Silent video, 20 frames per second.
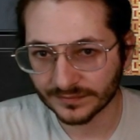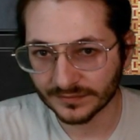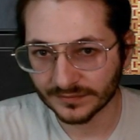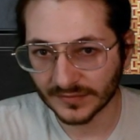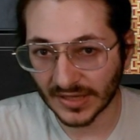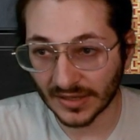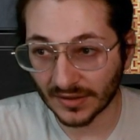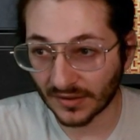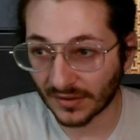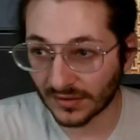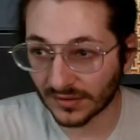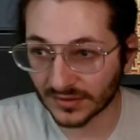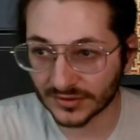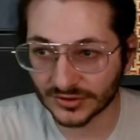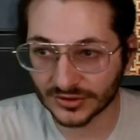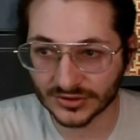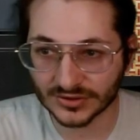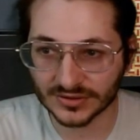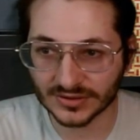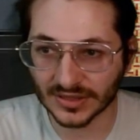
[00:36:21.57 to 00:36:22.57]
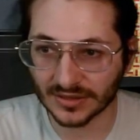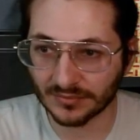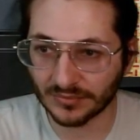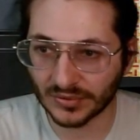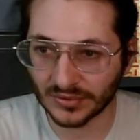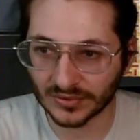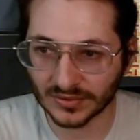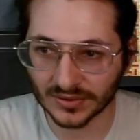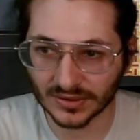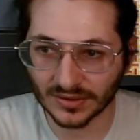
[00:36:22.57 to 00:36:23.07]
They are just like
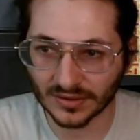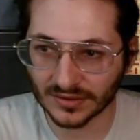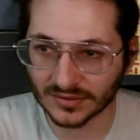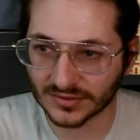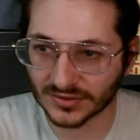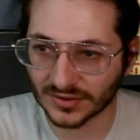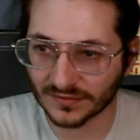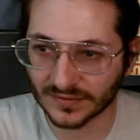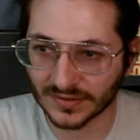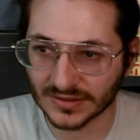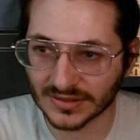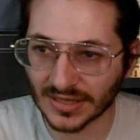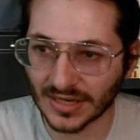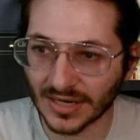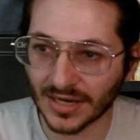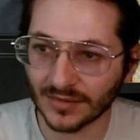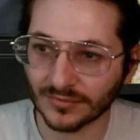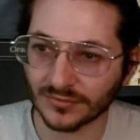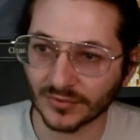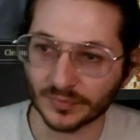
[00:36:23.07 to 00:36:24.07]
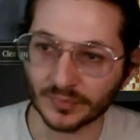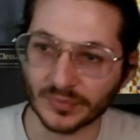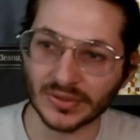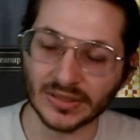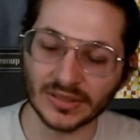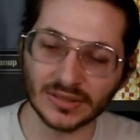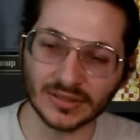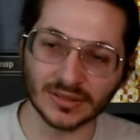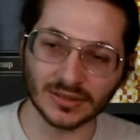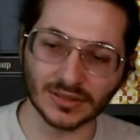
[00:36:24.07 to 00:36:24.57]
pulling cards off the top
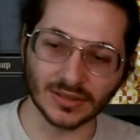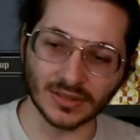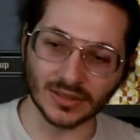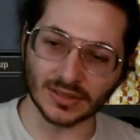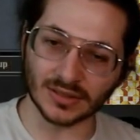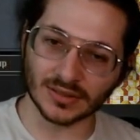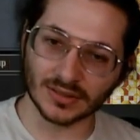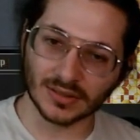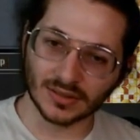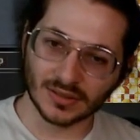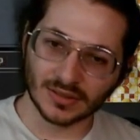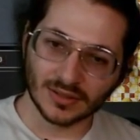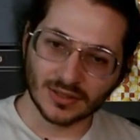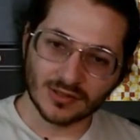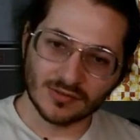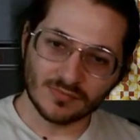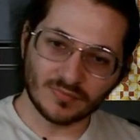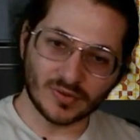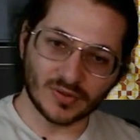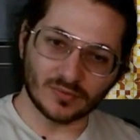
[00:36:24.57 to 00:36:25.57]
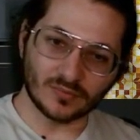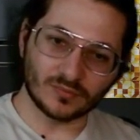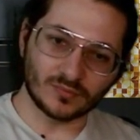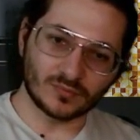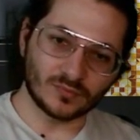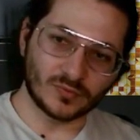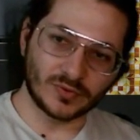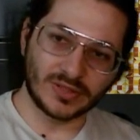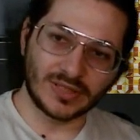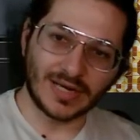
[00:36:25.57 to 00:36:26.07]
repeatedly, but
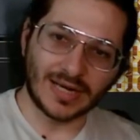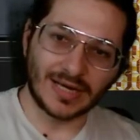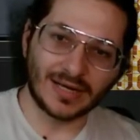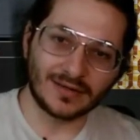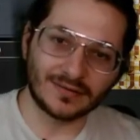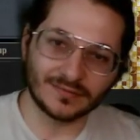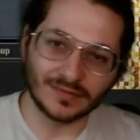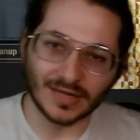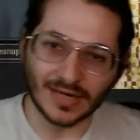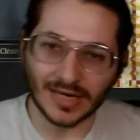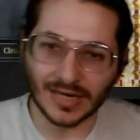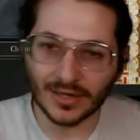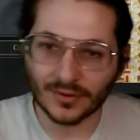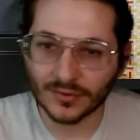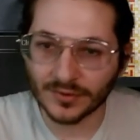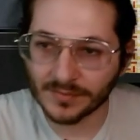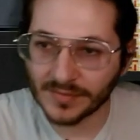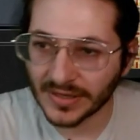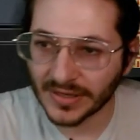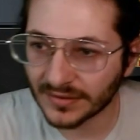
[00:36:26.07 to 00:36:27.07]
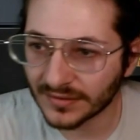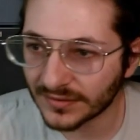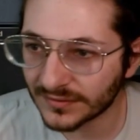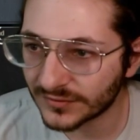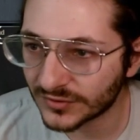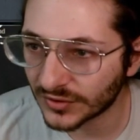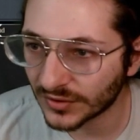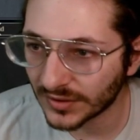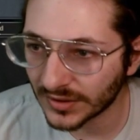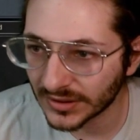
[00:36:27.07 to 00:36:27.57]
we have our method of
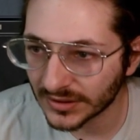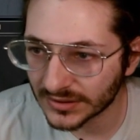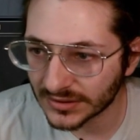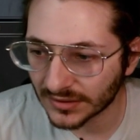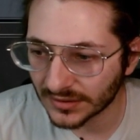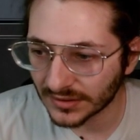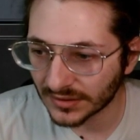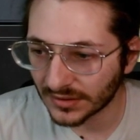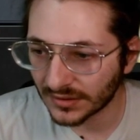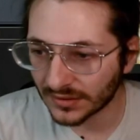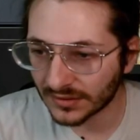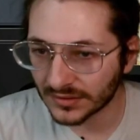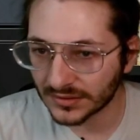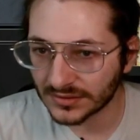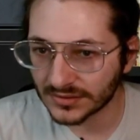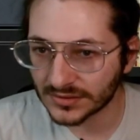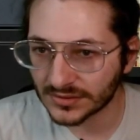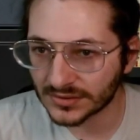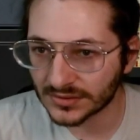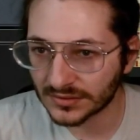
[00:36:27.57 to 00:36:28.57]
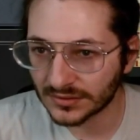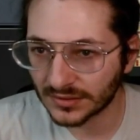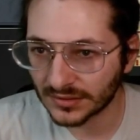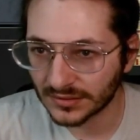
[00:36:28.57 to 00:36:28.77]
drawing a ton of cards.